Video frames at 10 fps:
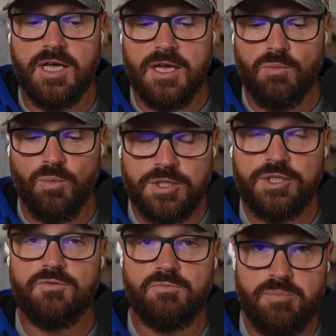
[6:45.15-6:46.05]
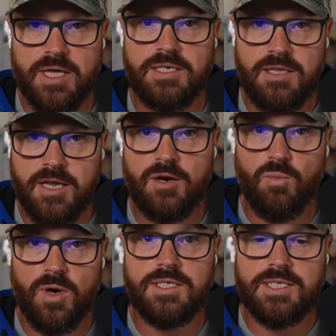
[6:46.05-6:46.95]
once you've been there
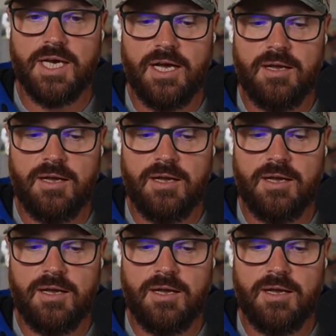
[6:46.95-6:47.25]
one time,